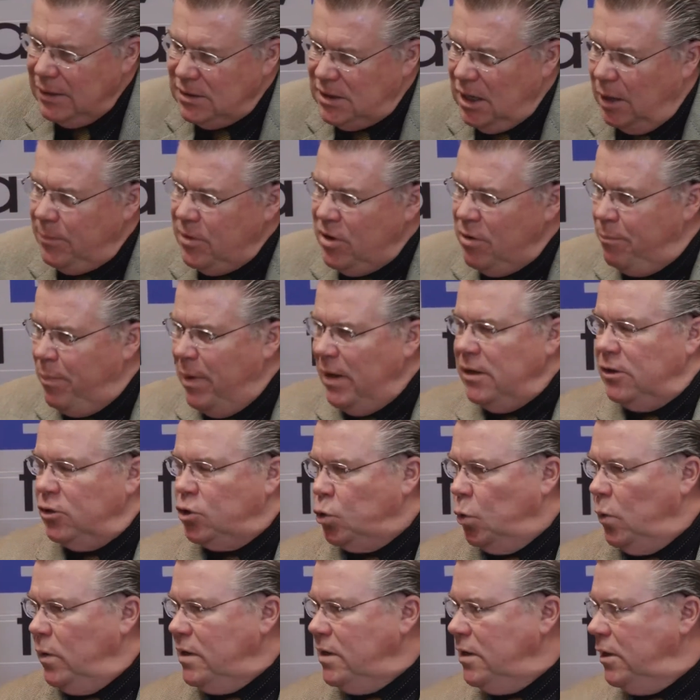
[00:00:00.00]
tell me, you've been here
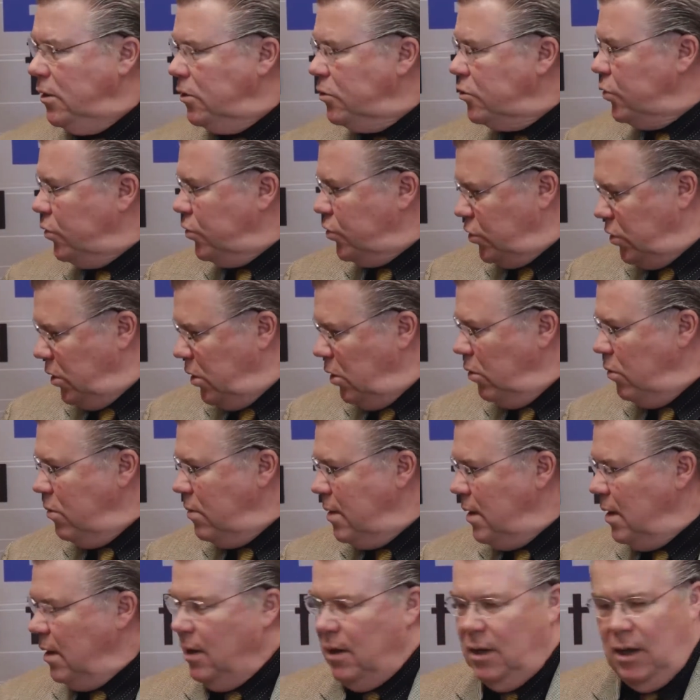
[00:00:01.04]
20 years or
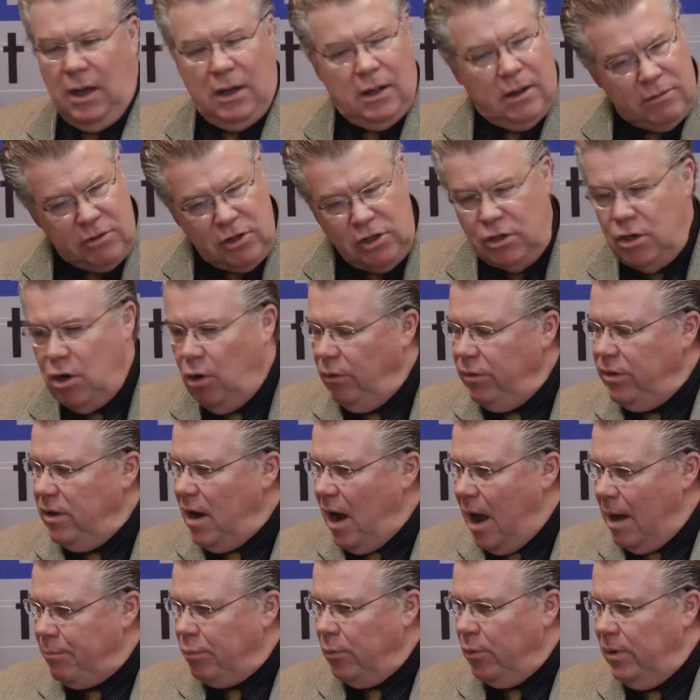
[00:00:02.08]
so. You know the
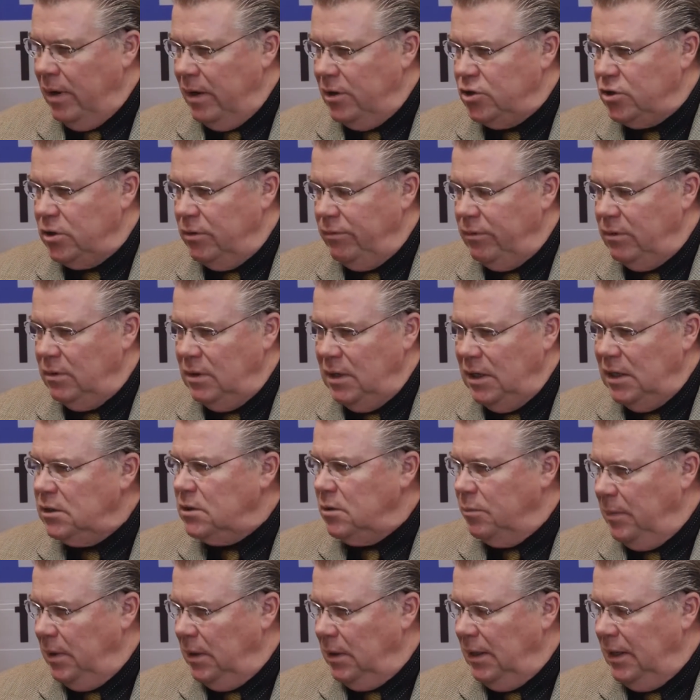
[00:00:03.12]
operation
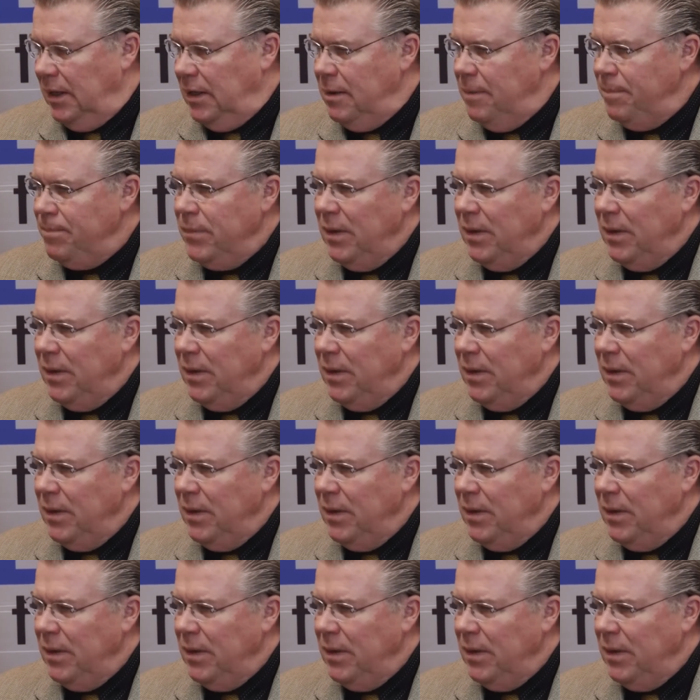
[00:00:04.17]
intimately.